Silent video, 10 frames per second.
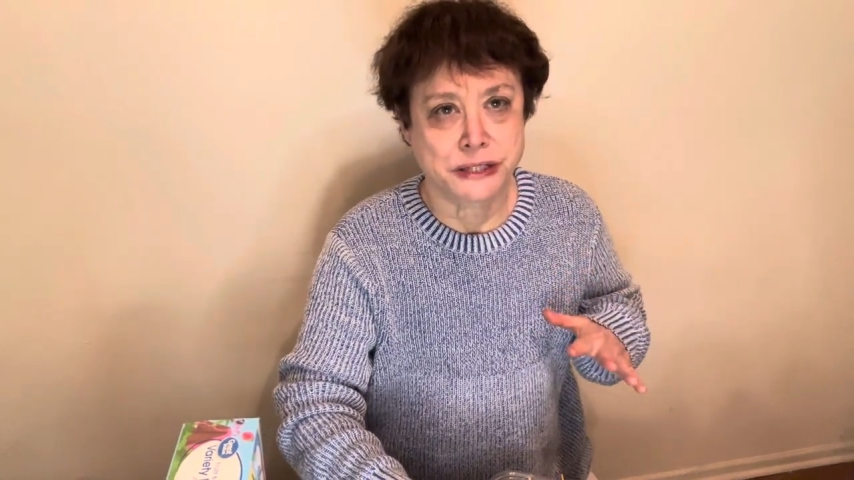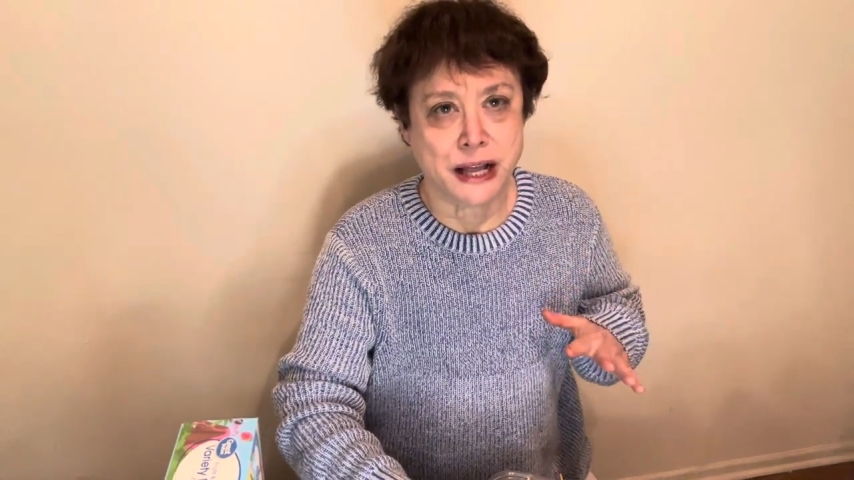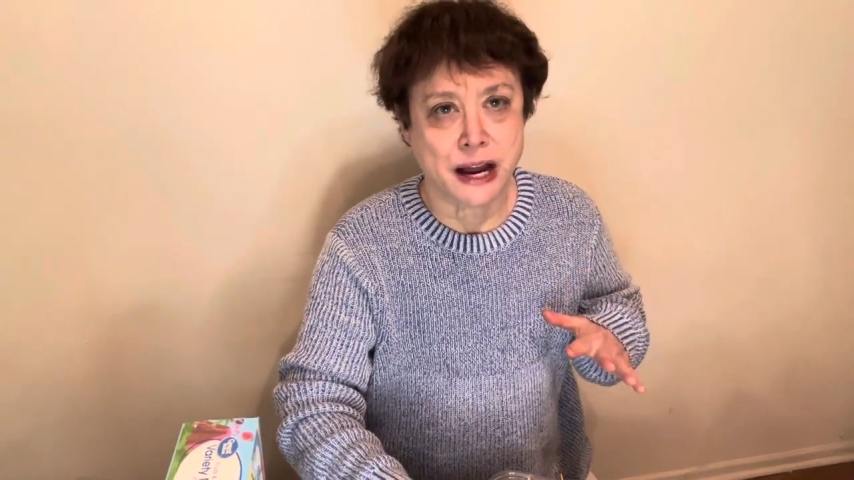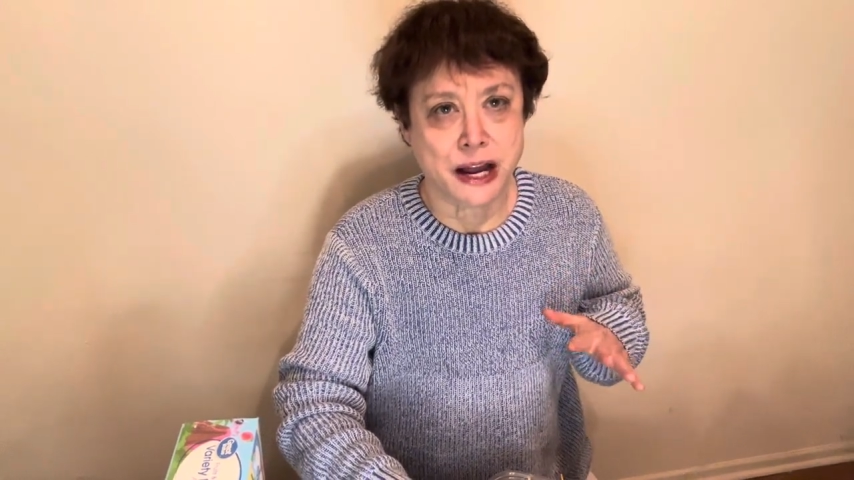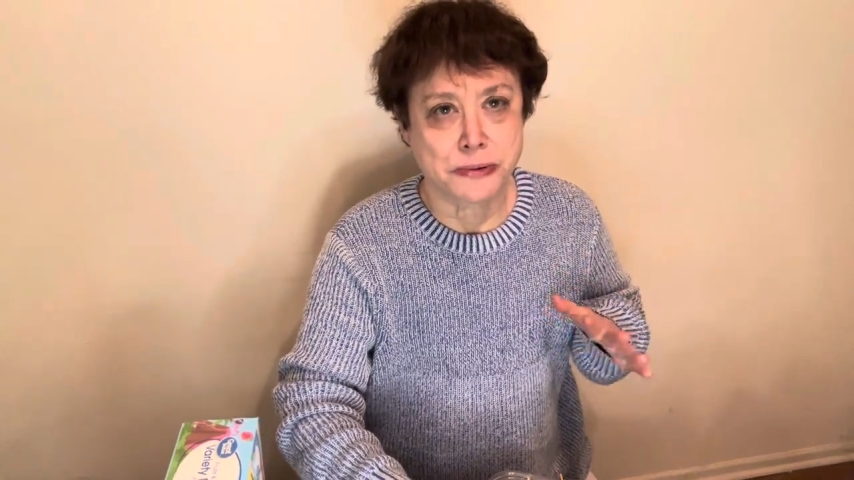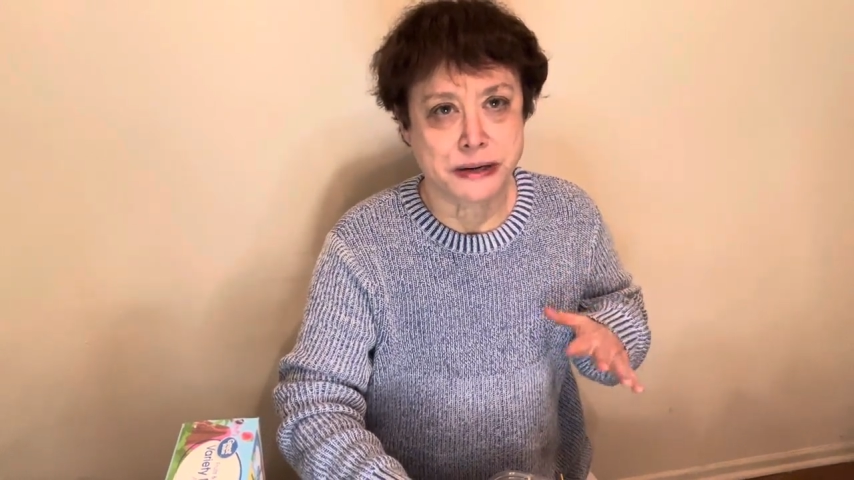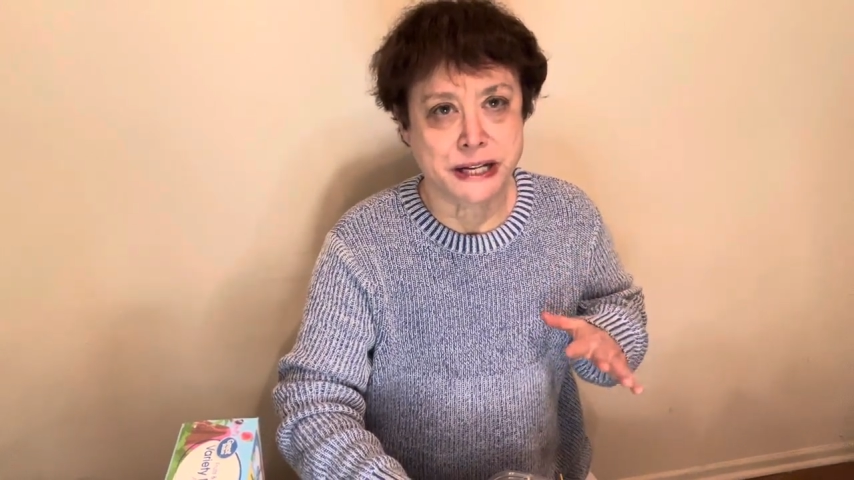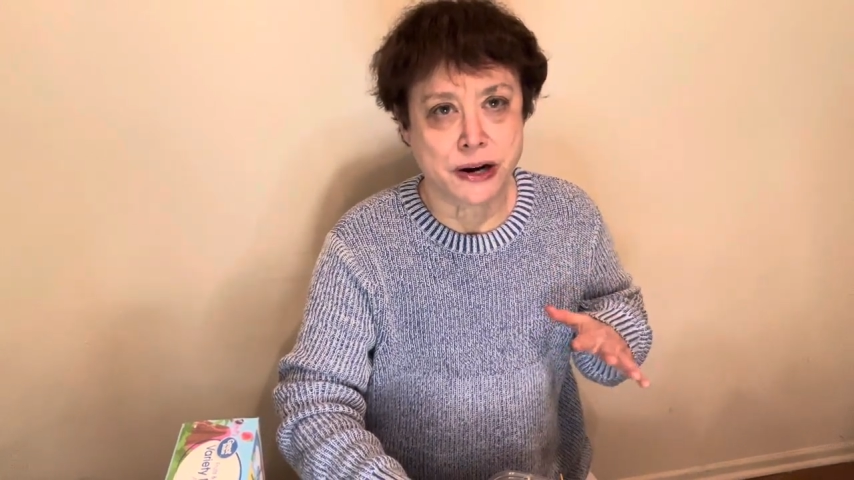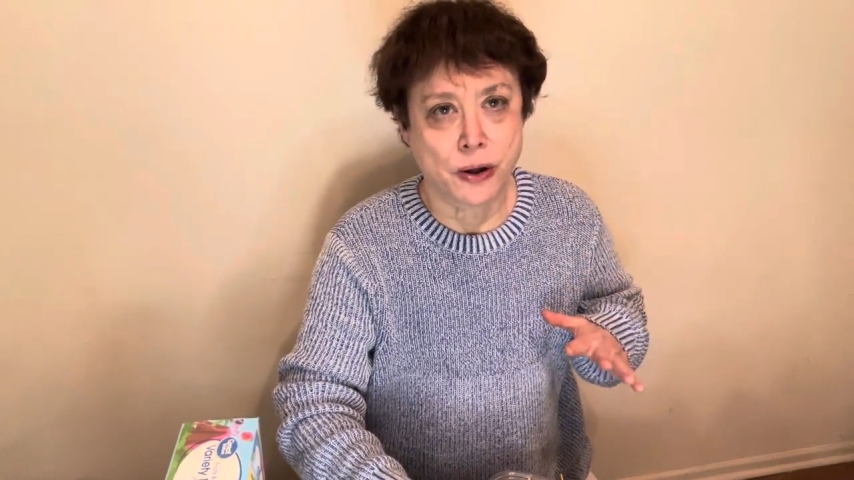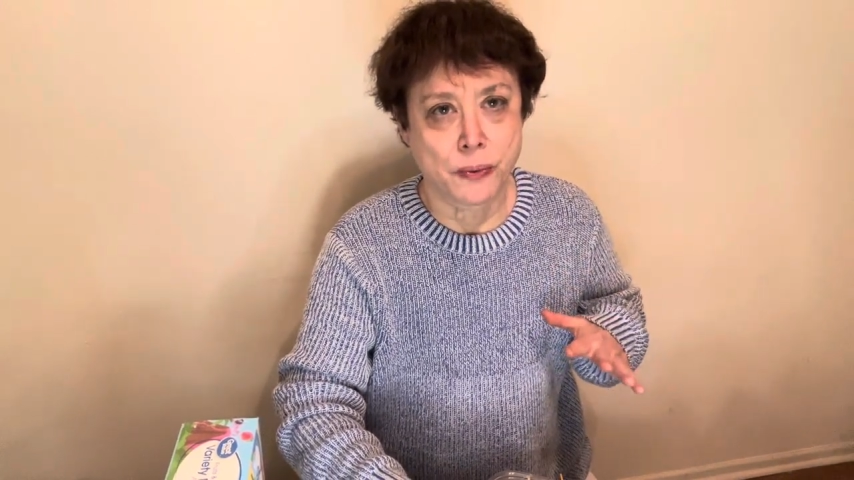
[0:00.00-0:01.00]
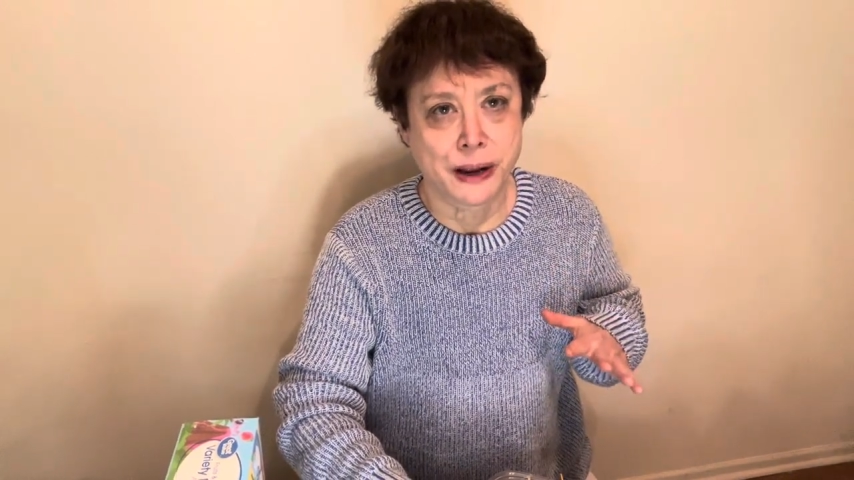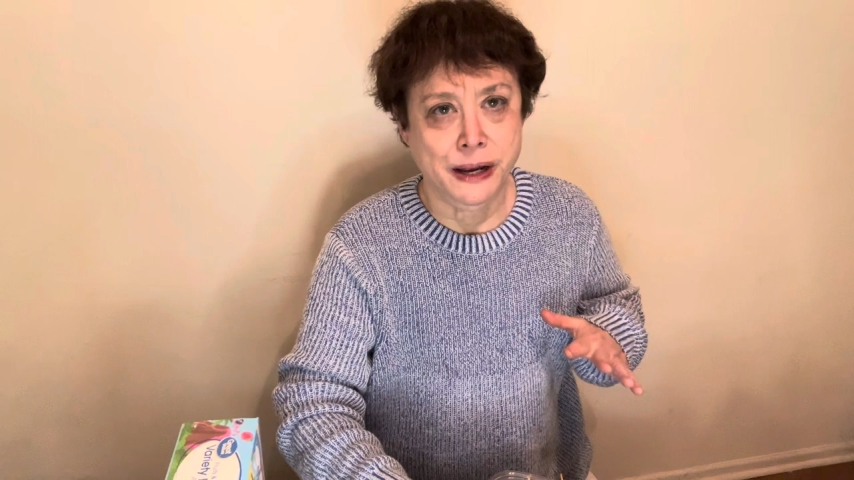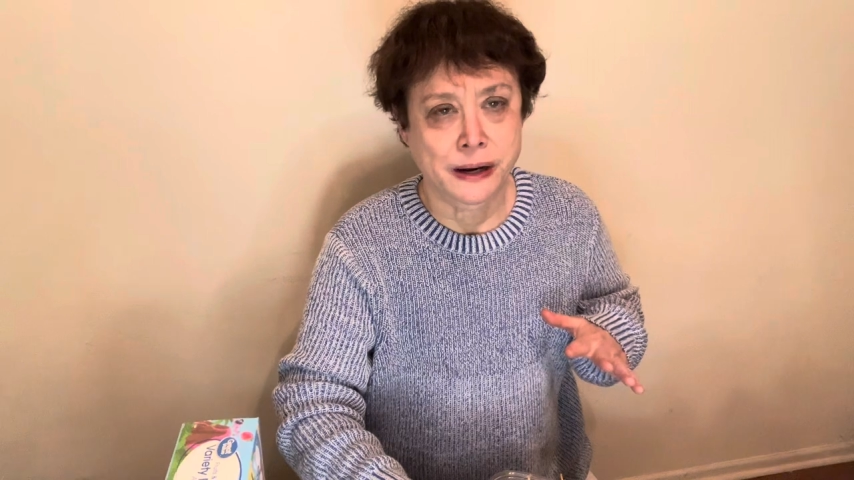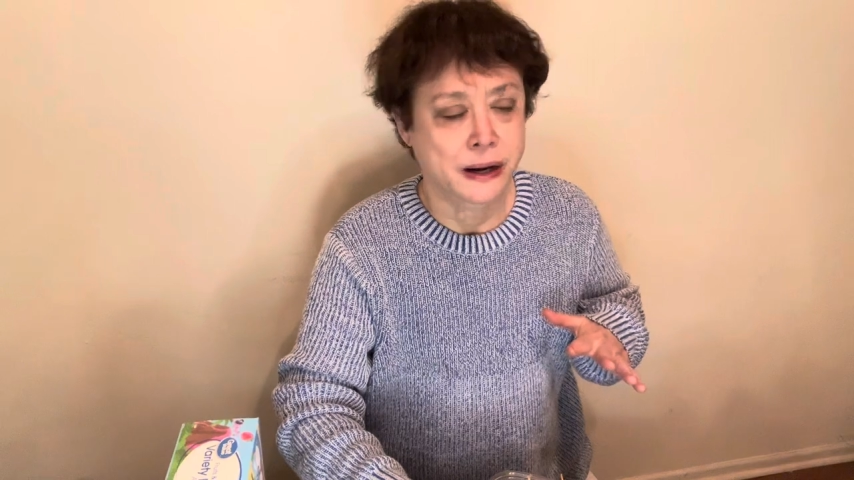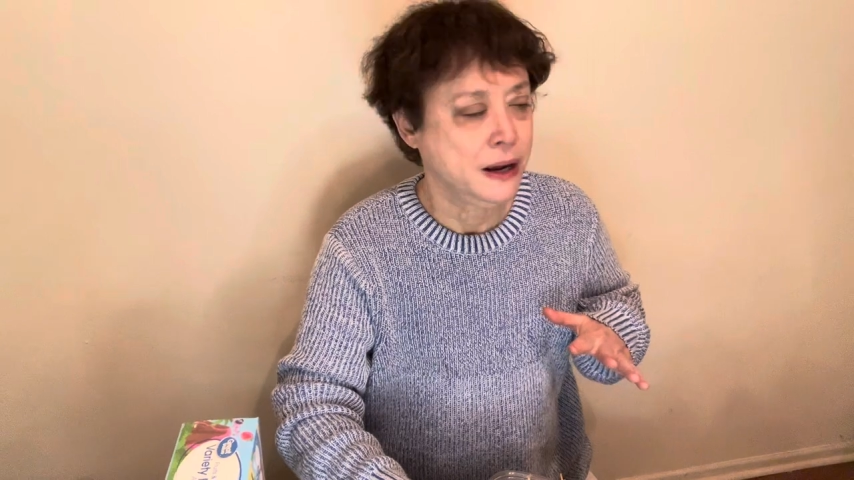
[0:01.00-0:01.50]
like 100% whole
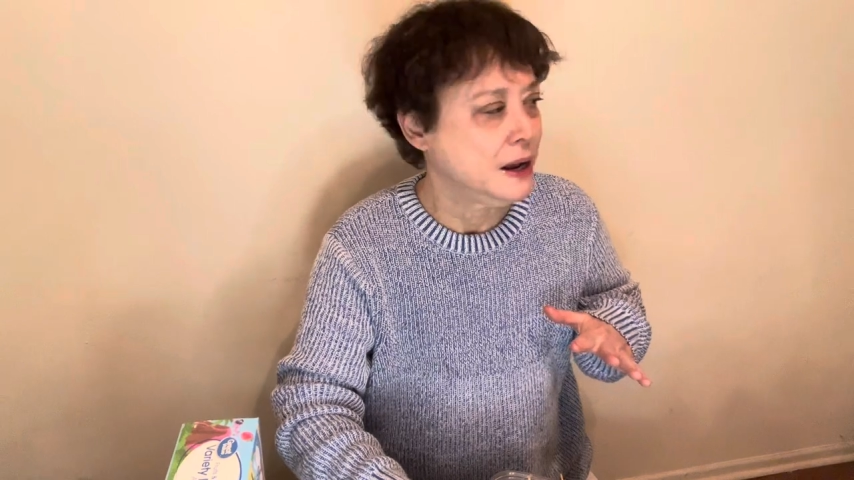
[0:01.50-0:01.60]
wheat